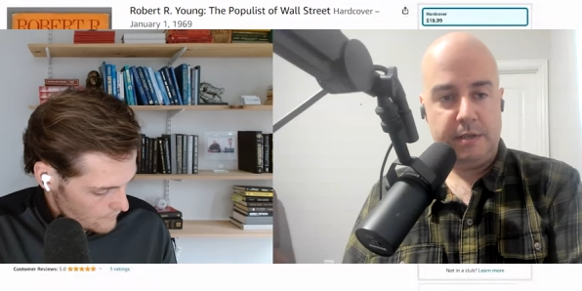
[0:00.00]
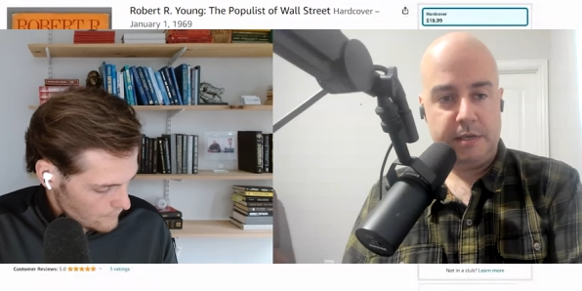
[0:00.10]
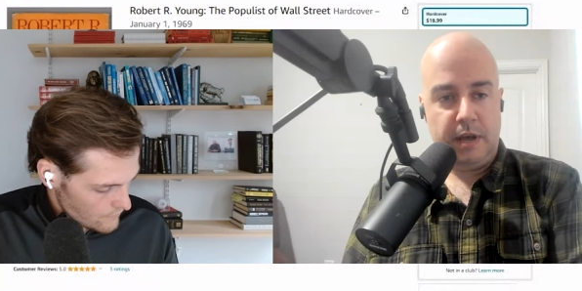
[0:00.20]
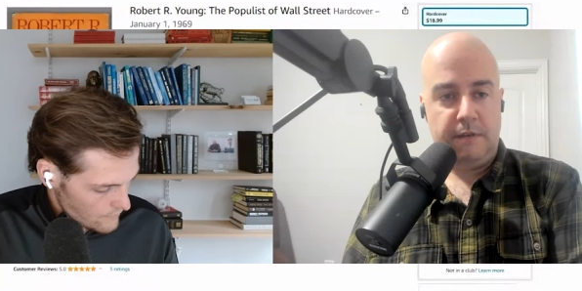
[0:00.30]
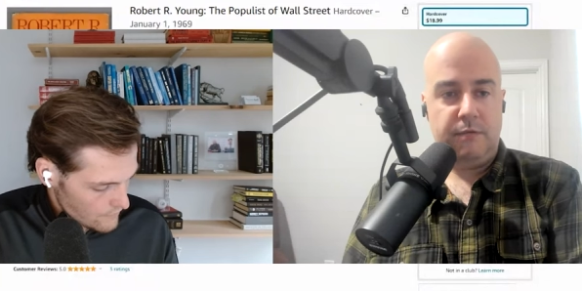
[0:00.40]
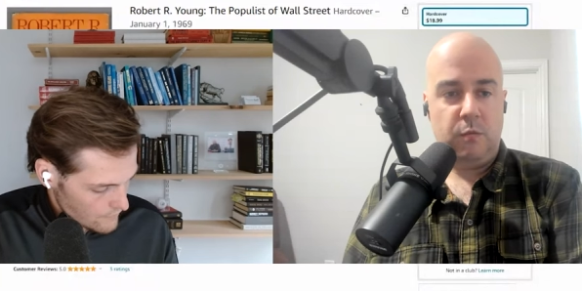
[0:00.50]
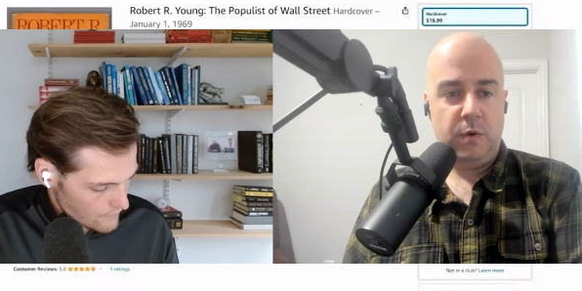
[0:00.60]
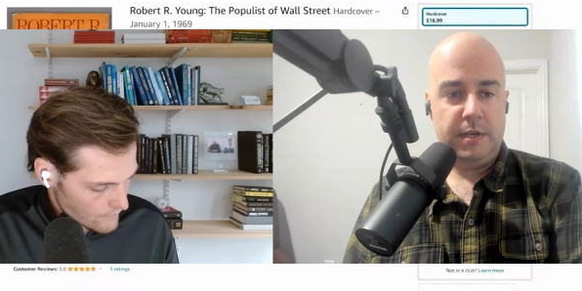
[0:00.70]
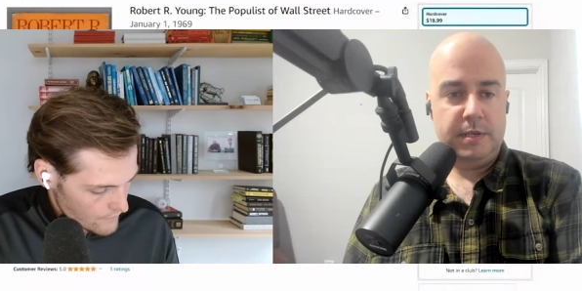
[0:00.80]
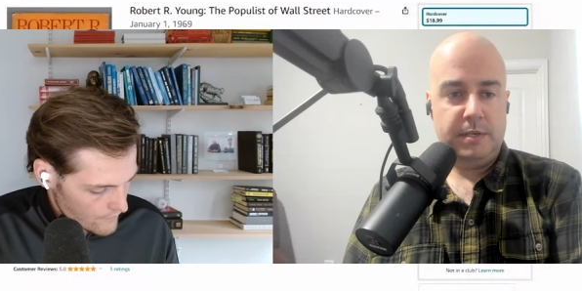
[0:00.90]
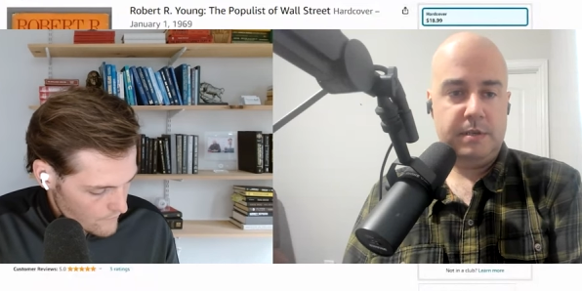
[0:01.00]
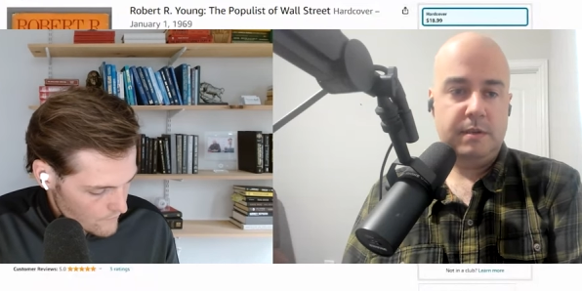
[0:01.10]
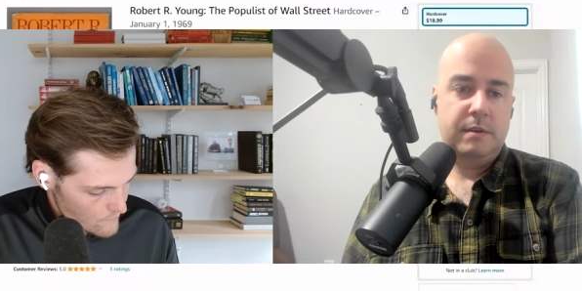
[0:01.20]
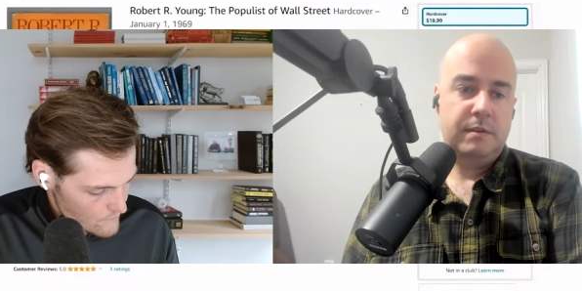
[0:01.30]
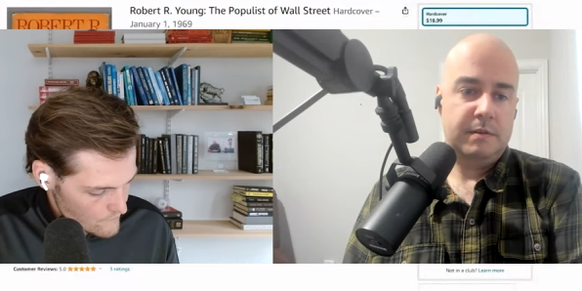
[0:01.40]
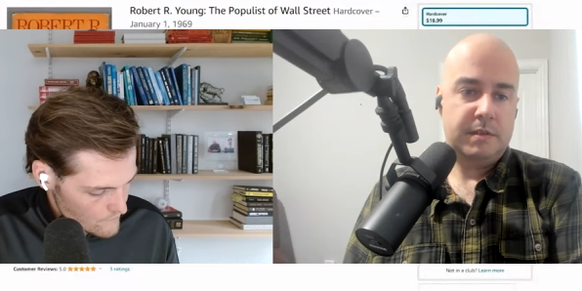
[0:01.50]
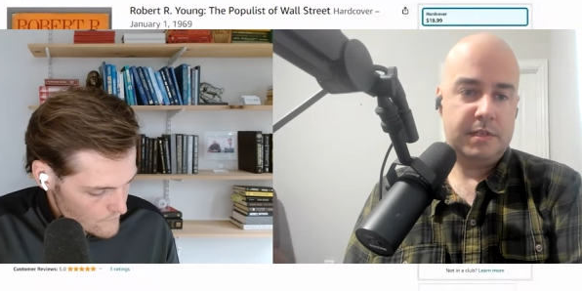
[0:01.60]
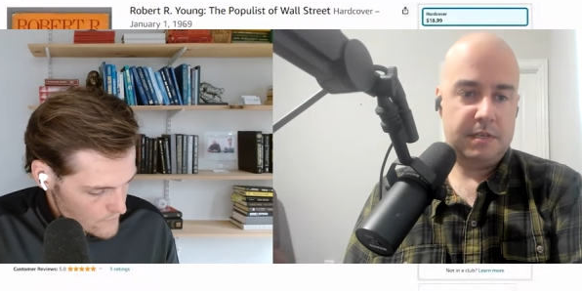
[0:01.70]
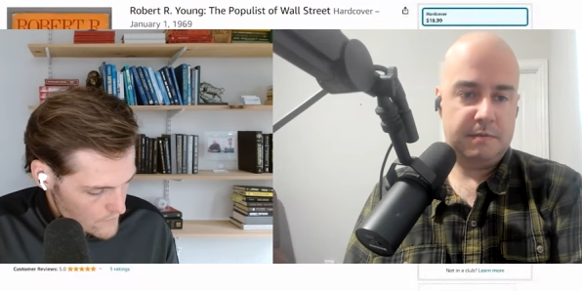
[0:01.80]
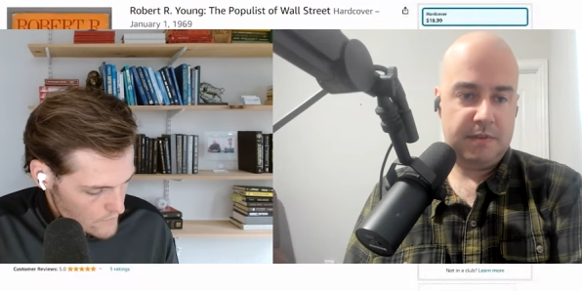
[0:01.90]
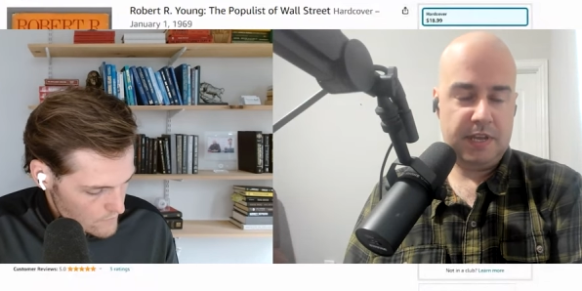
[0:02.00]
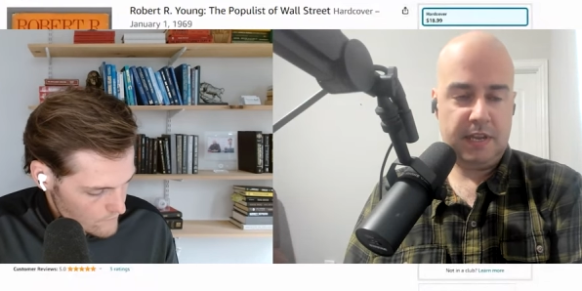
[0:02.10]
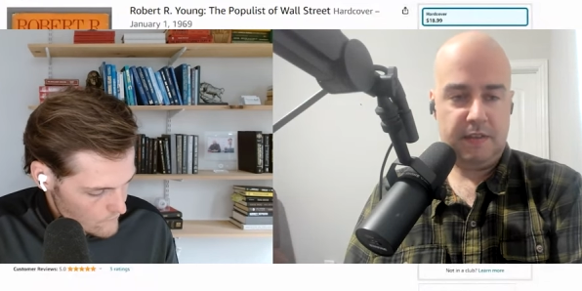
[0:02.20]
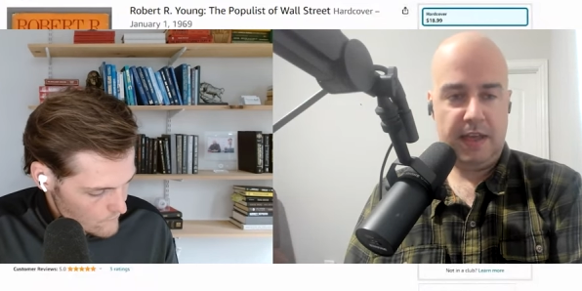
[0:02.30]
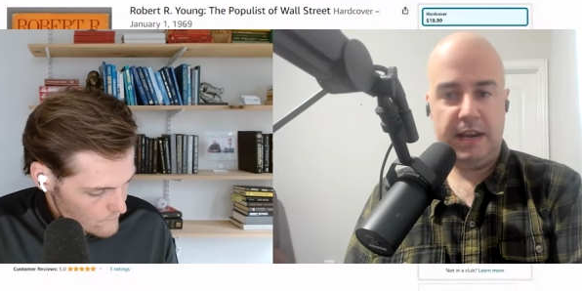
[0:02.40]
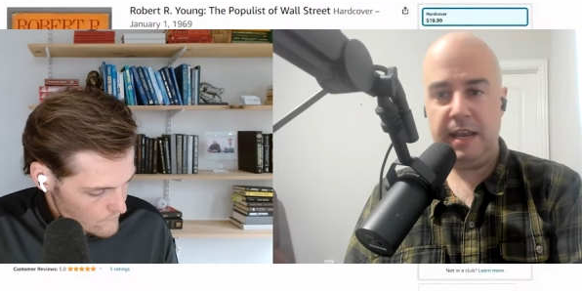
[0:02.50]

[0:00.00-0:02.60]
Speaker 1: and stuff, was thinking that